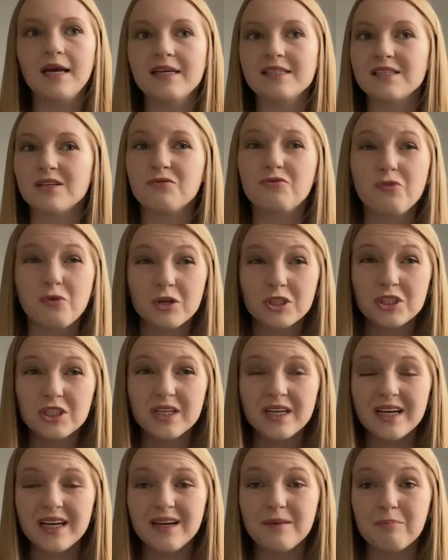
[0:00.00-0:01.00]
It's
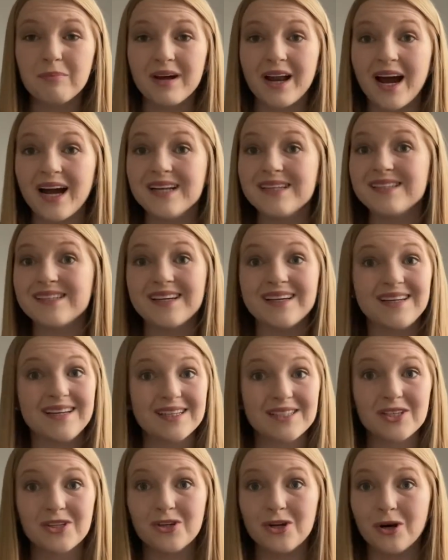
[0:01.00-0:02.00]
unfortunate, but I did get
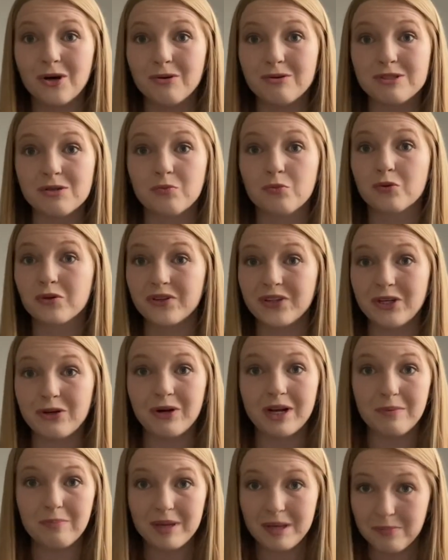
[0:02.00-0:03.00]
to know some really
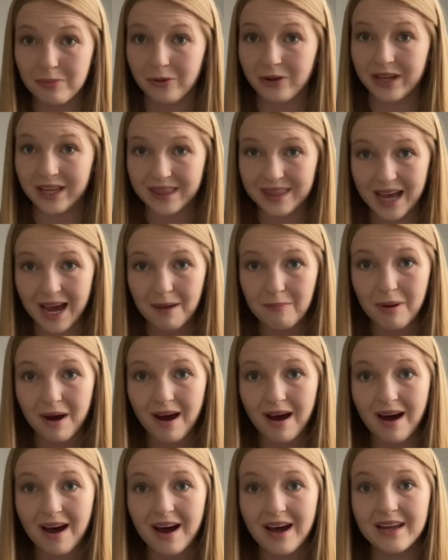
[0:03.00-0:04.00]
great people in that
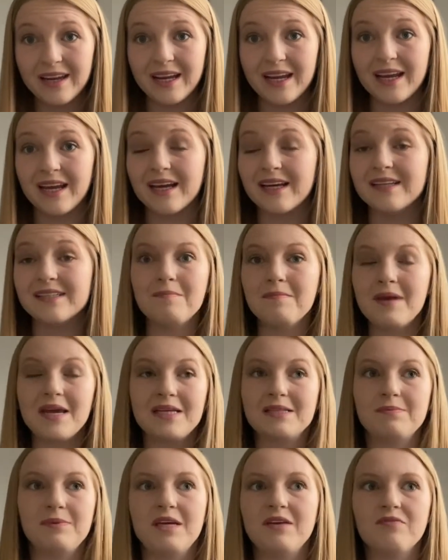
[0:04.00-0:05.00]
pod, and
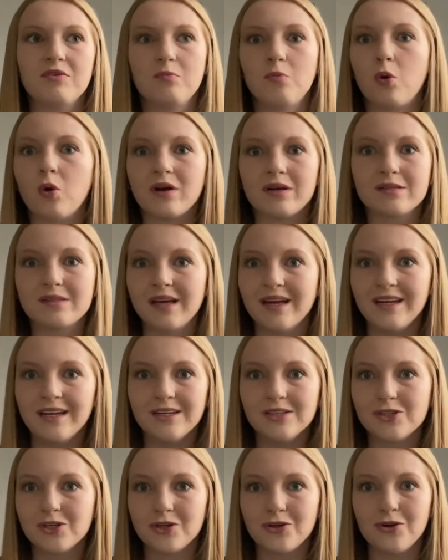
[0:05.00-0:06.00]
makes me even more excited
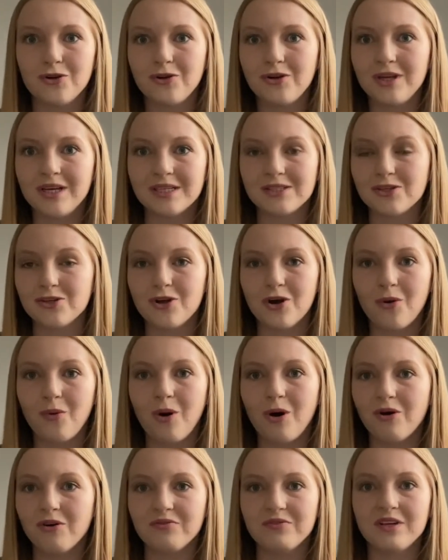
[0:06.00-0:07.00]
to get to know
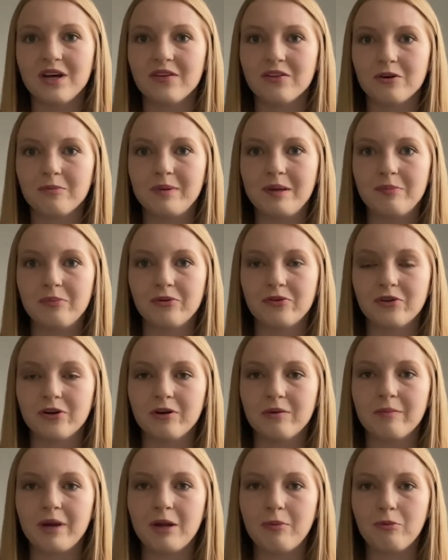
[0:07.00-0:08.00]
all of the other people that are in
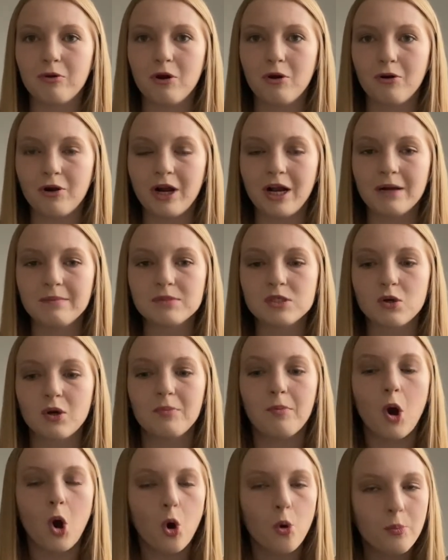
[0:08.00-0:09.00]
my program. So I'm
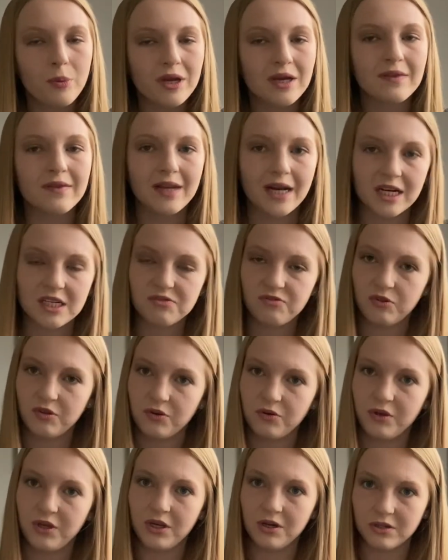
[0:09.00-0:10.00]
hoping in the next few
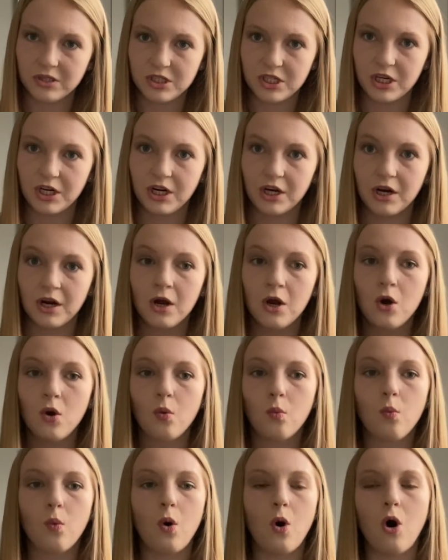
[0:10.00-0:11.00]
years here,
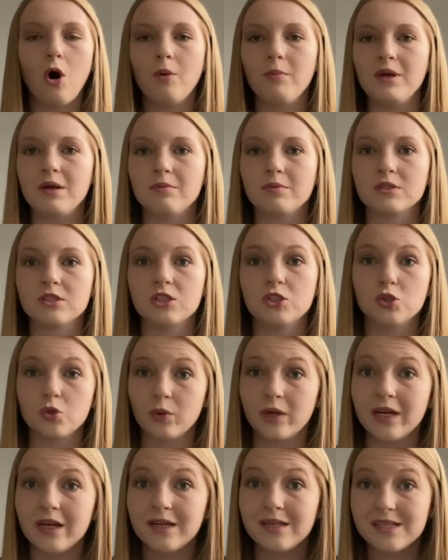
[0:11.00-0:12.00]
we'll all be able to join
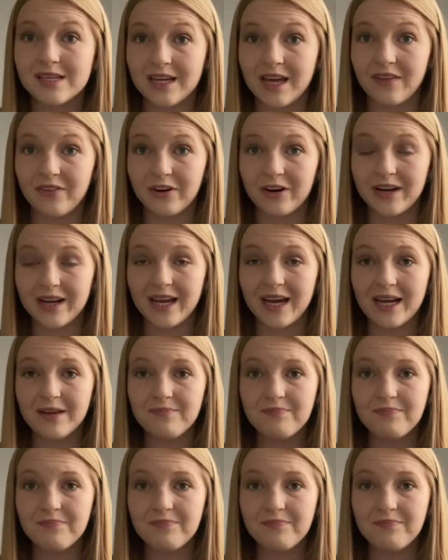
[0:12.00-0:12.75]
it together again.